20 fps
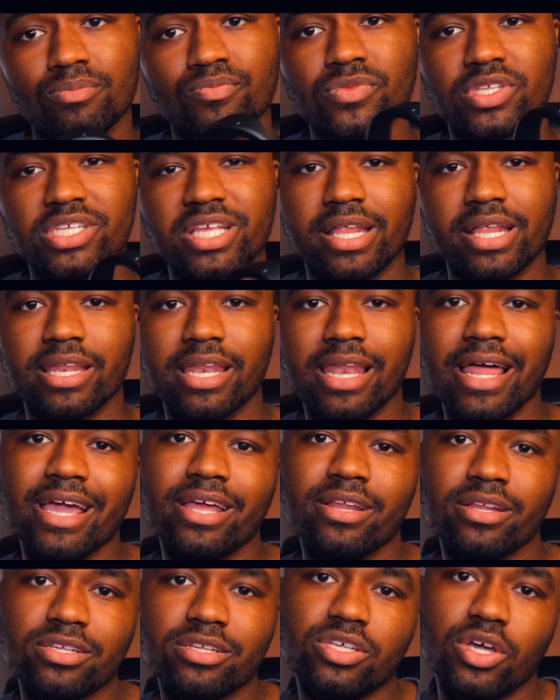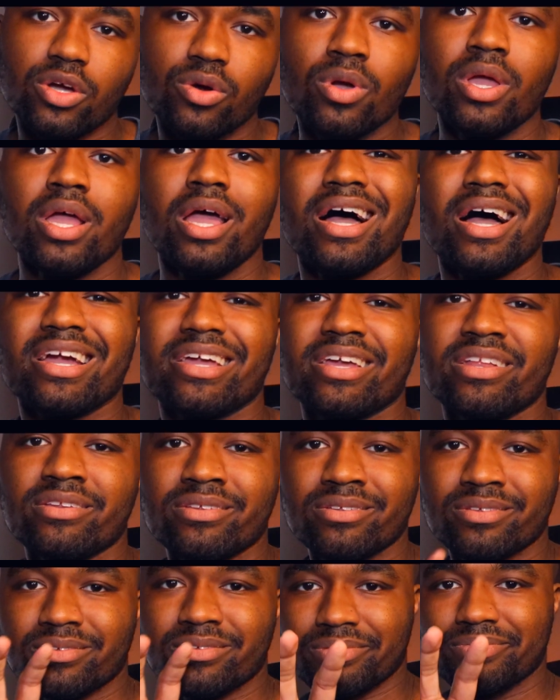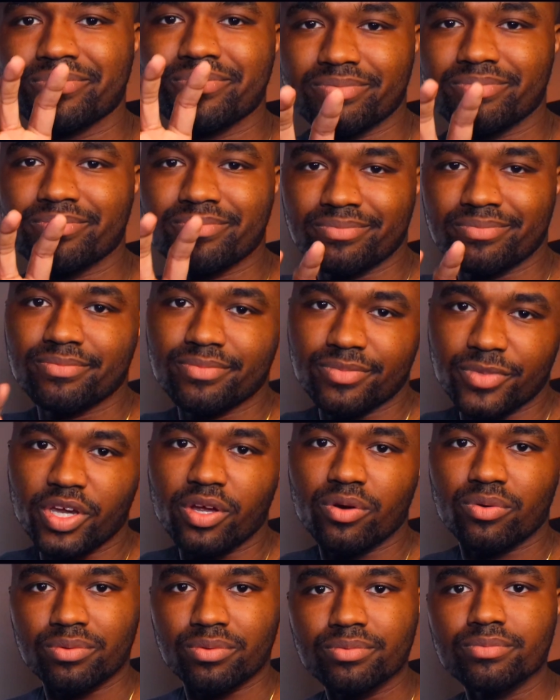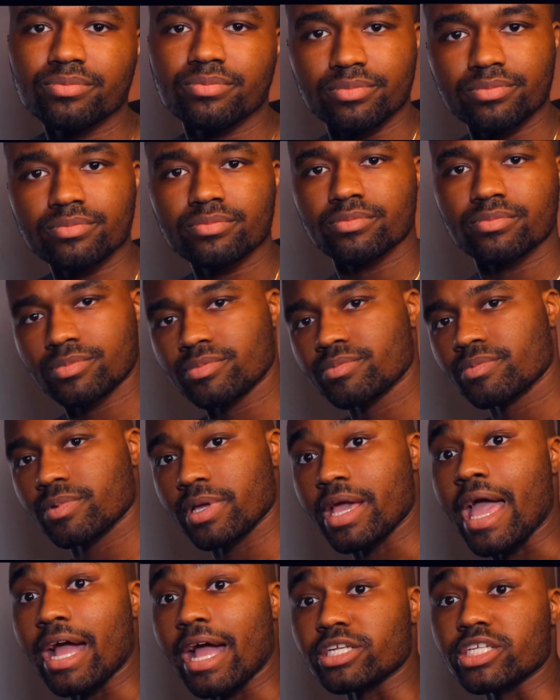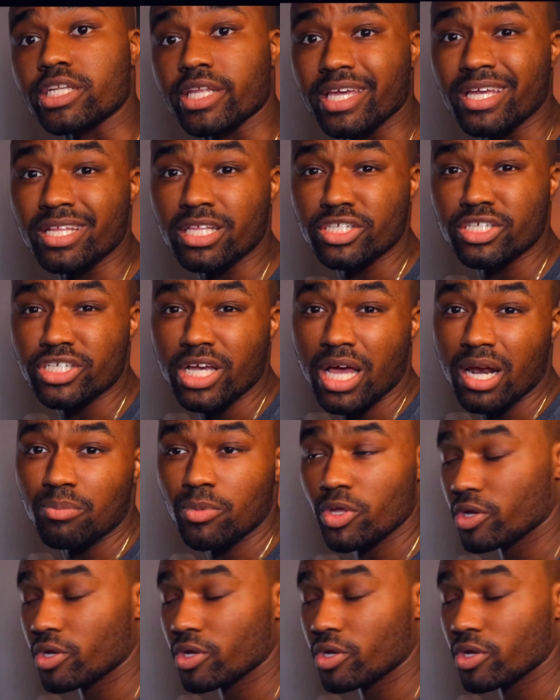said light, so I can, you know, actually get the shot I'm